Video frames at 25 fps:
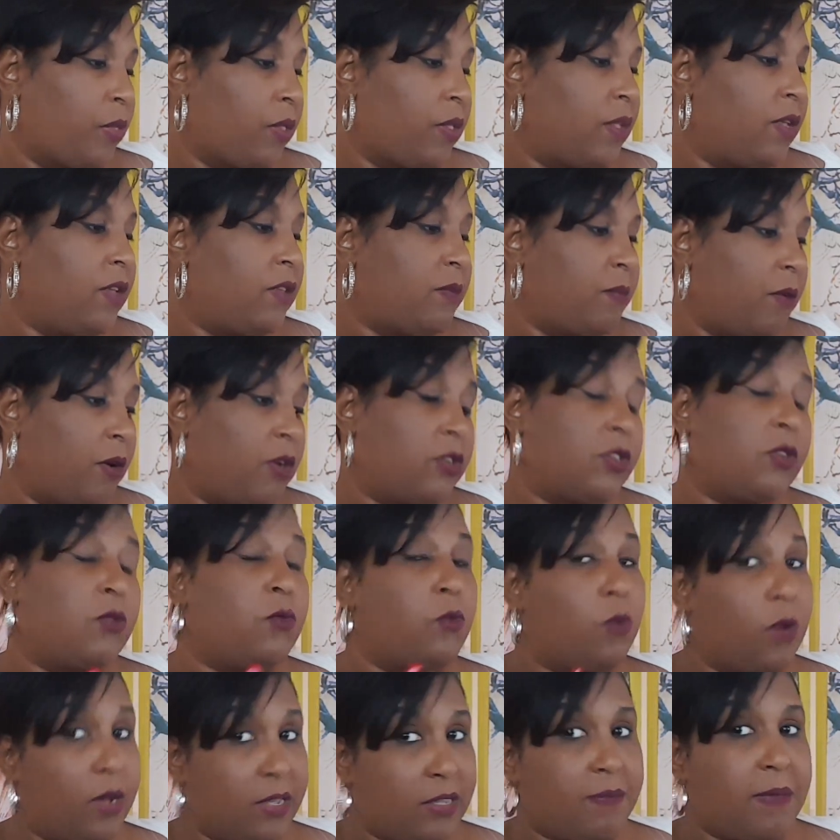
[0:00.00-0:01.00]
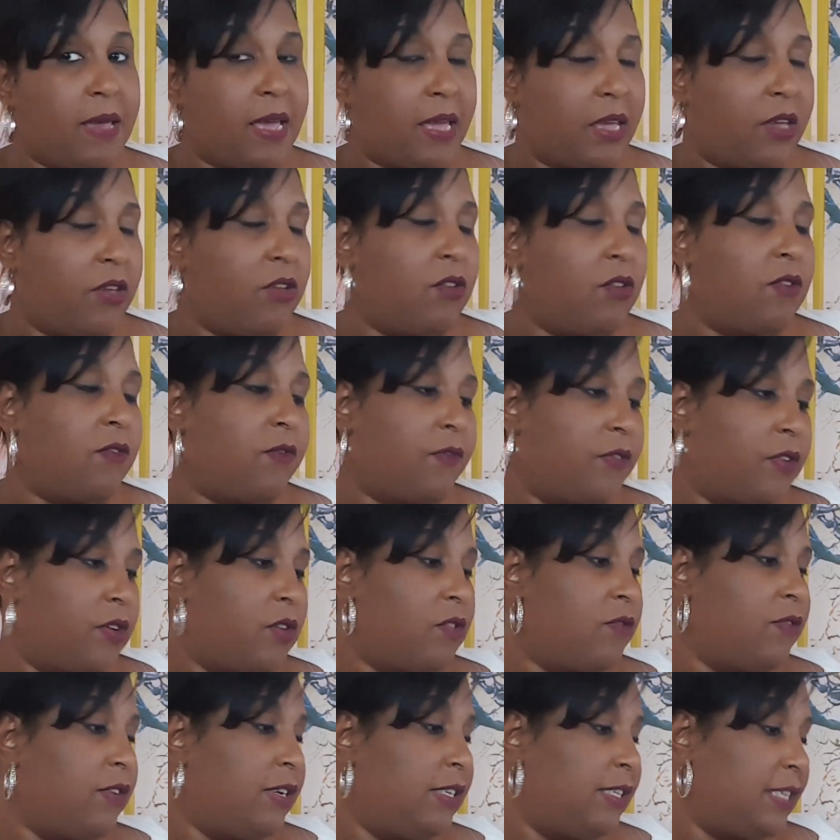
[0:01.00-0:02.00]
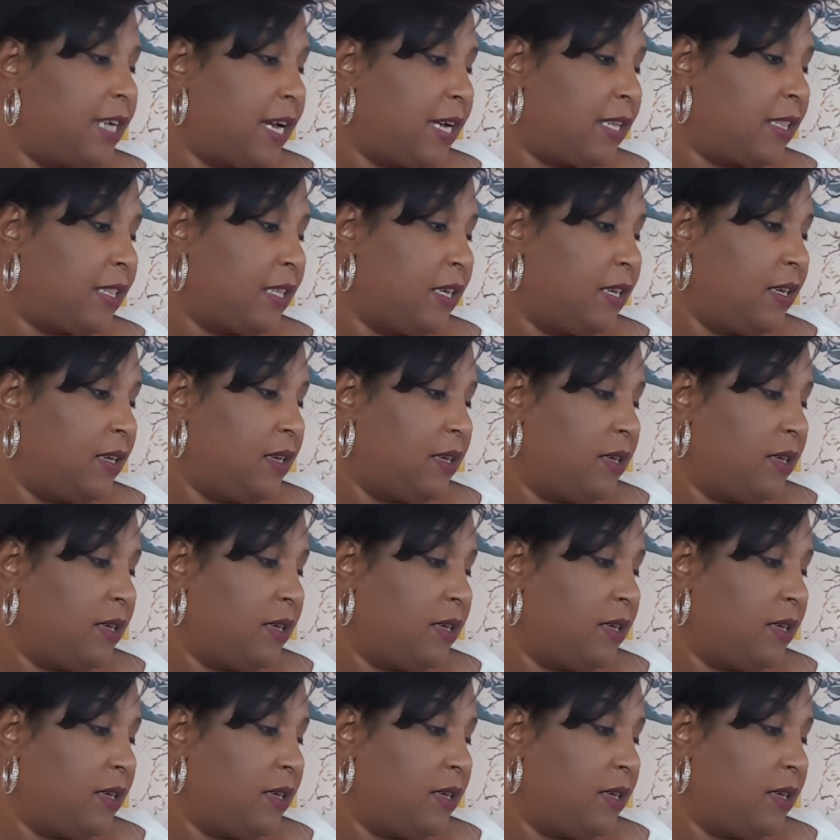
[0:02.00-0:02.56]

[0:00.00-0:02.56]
this person was making you feel rejected.